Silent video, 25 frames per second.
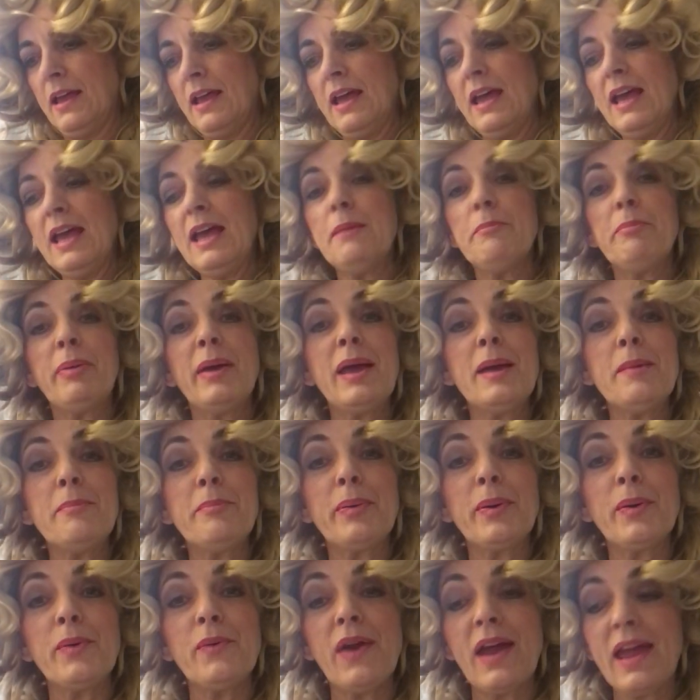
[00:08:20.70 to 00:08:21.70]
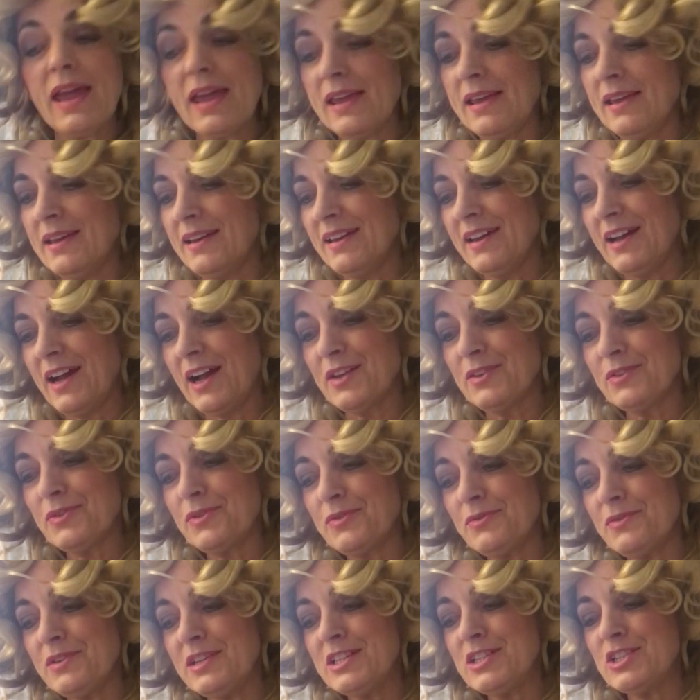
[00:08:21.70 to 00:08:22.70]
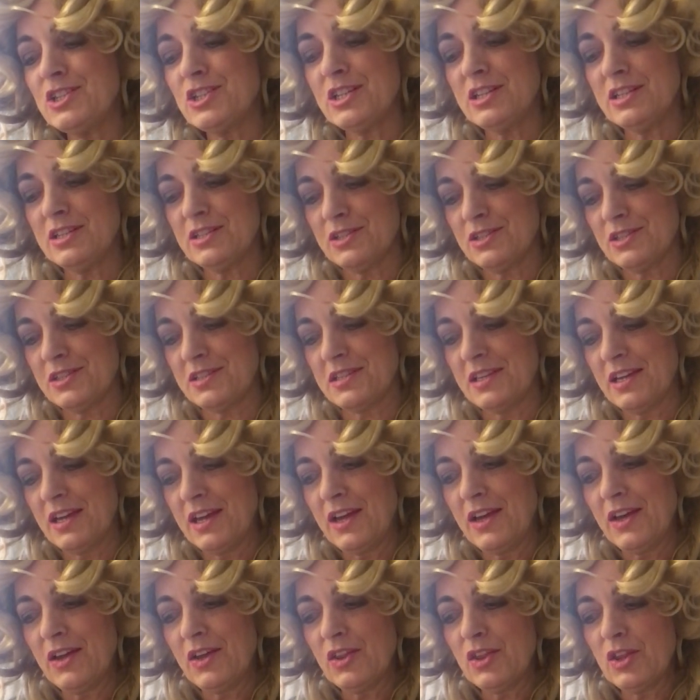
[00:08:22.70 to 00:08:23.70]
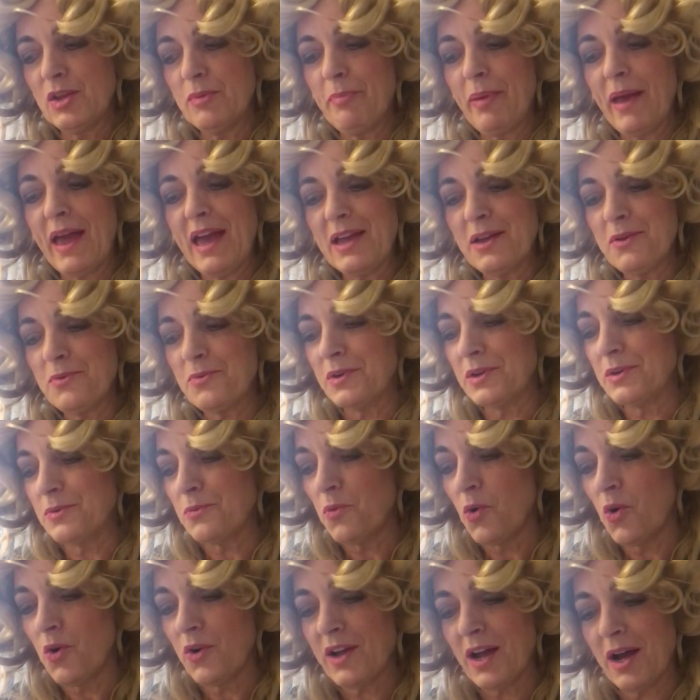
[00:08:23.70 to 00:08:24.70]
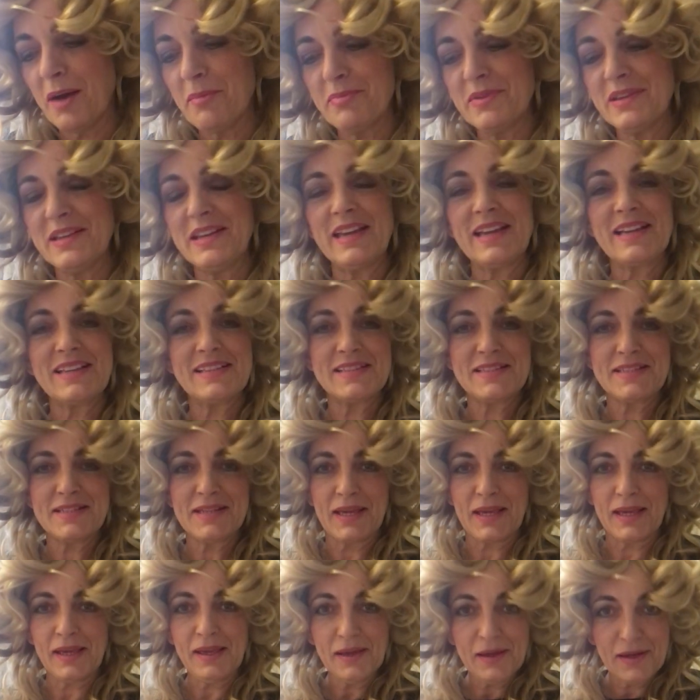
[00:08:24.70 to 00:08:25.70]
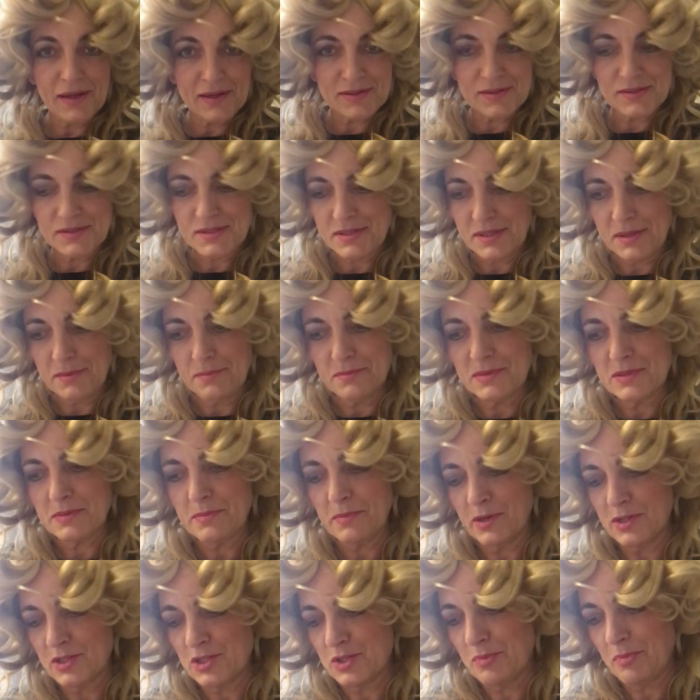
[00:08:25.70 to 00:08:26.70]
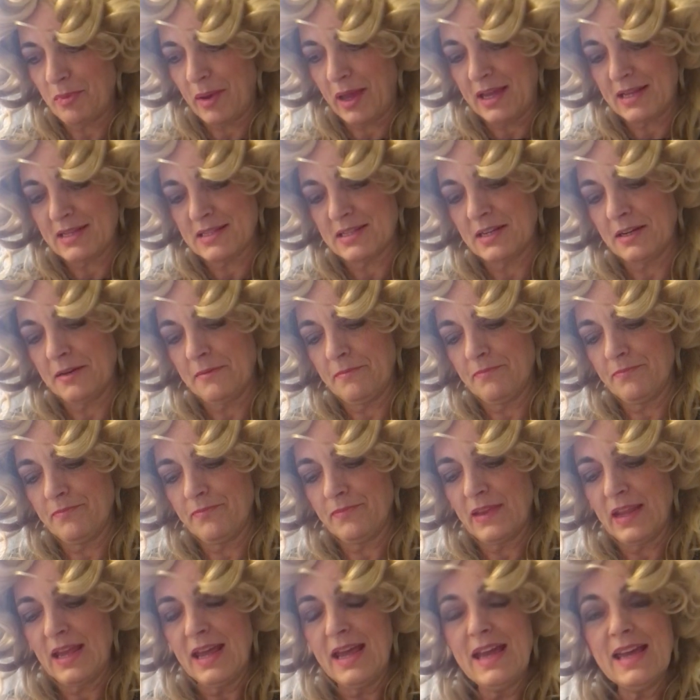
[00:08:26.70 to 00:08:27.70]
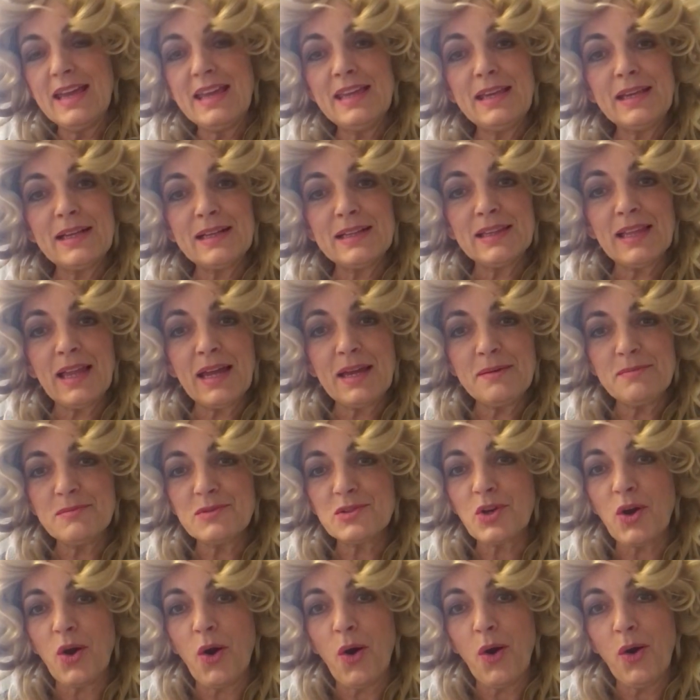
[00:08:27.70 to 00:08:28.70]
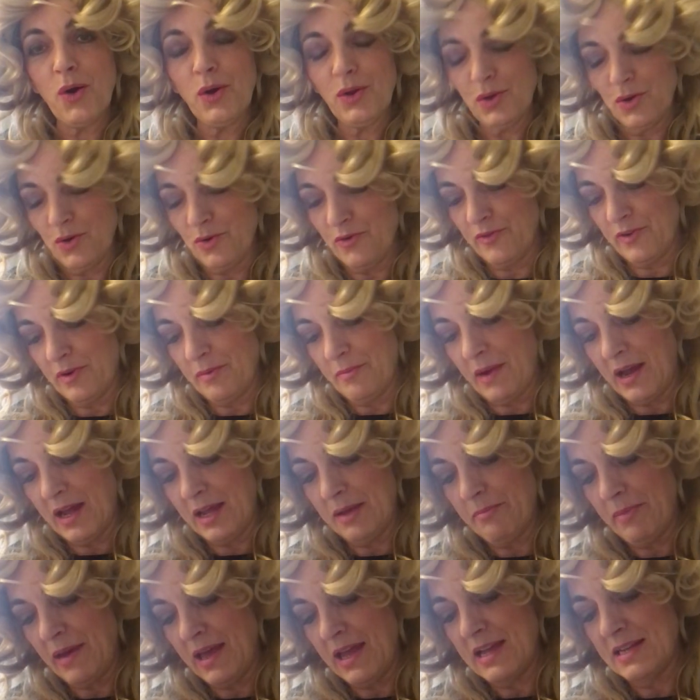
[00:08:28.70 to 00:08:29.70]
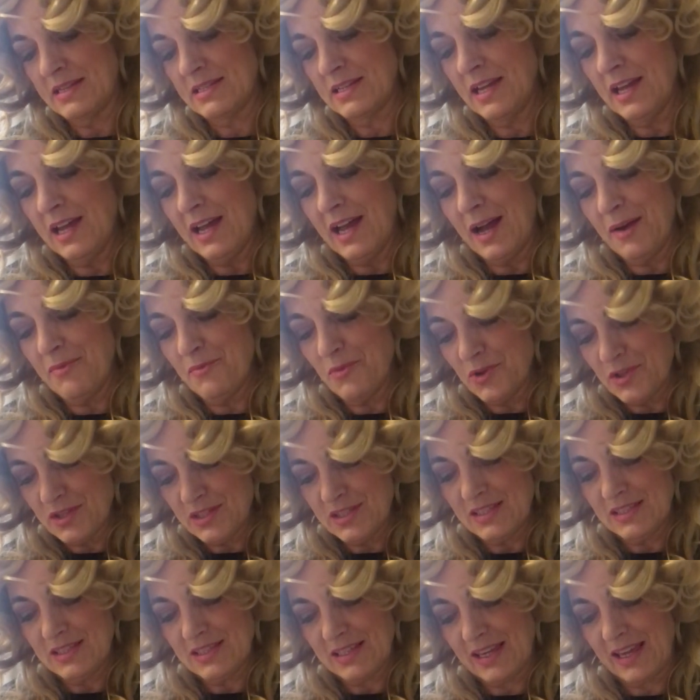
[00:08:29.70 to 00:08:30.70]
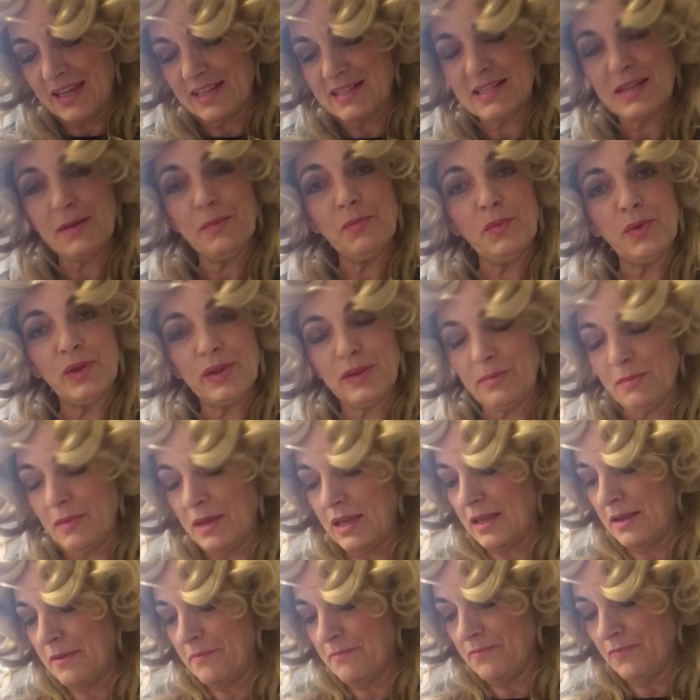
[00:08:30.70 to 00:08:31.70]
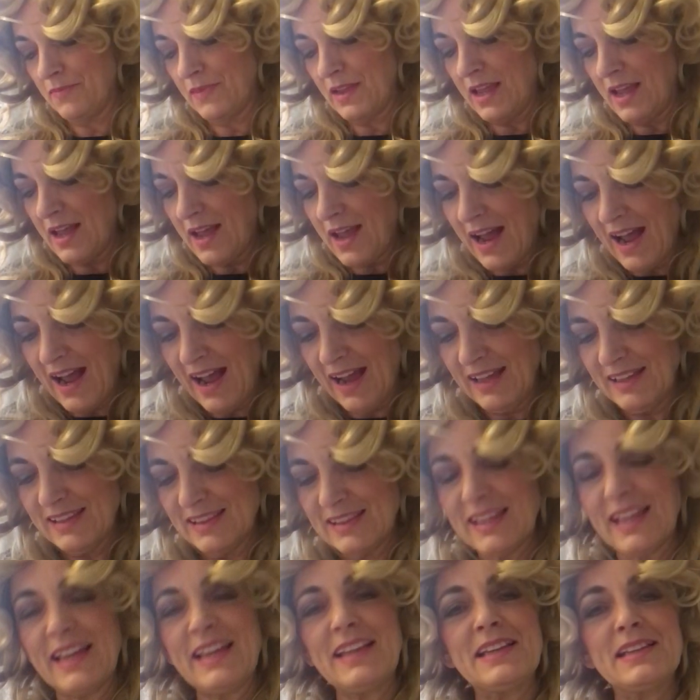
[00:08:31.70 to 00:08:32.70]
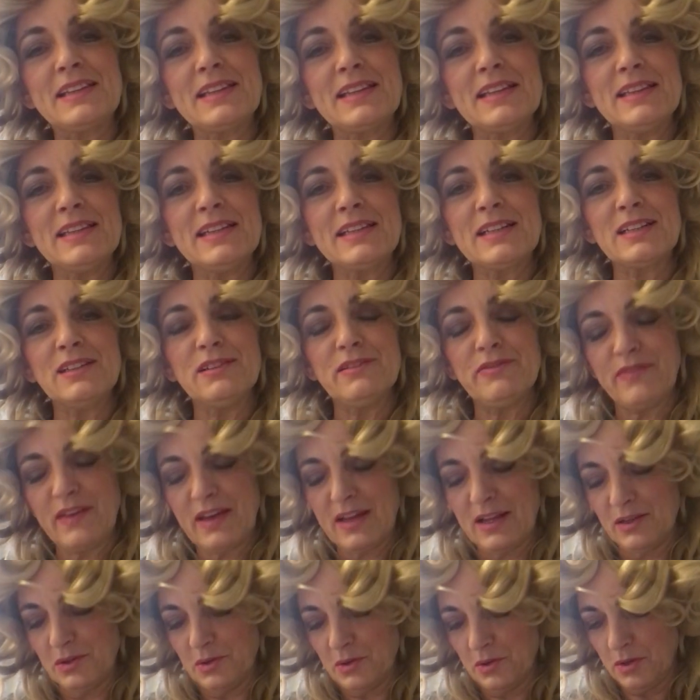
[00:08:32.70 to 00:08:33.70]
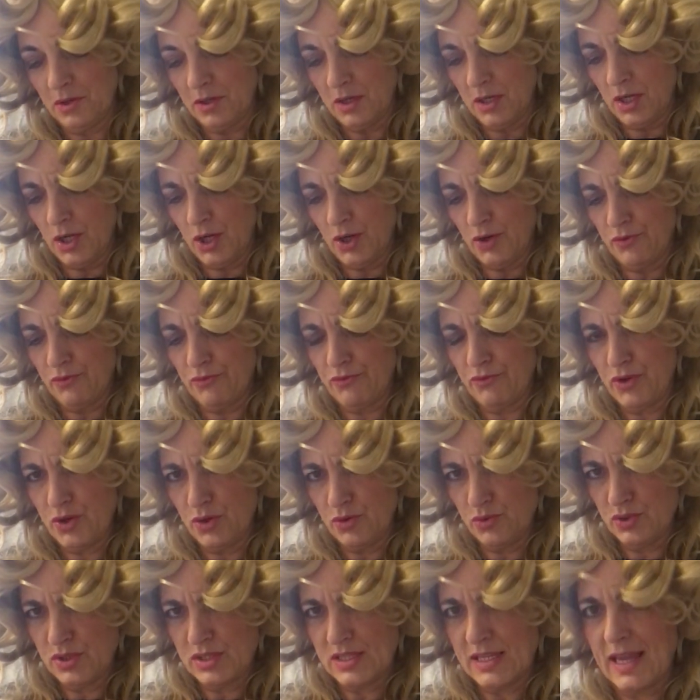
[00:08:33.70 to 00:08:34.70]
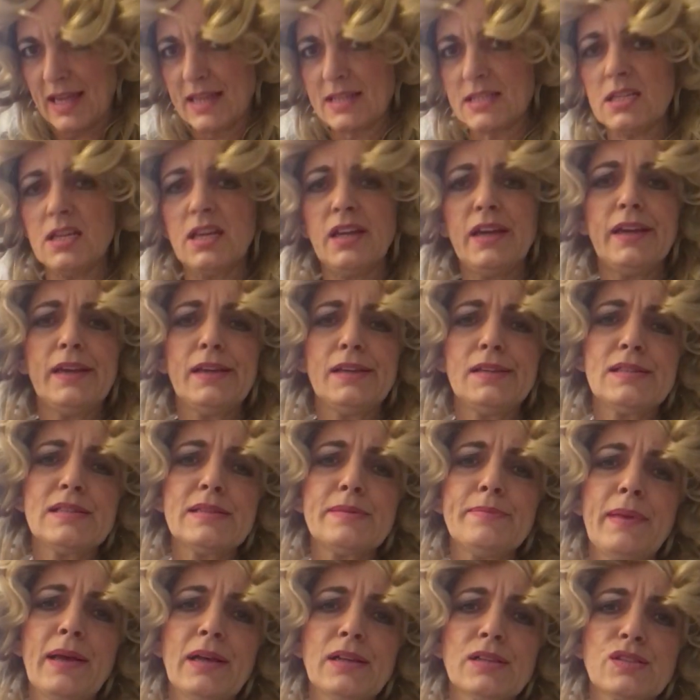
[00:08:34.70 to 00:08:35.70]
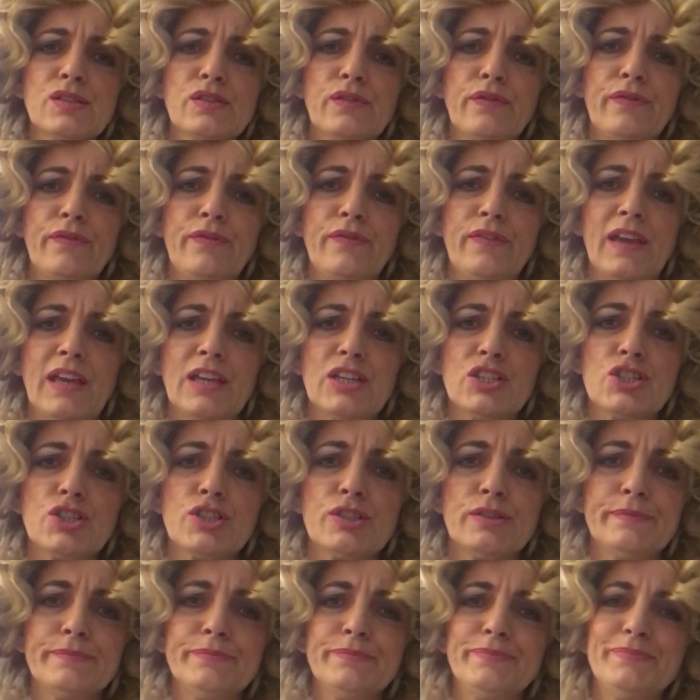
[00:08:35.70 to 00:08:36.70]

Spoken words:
Hip hip hooray and 3 cheers! The penguin woke up the next day and seemed much better. He climbed all over my bed and wanted to get in with me. I like the little fellow. Rue said, "He smells of fish."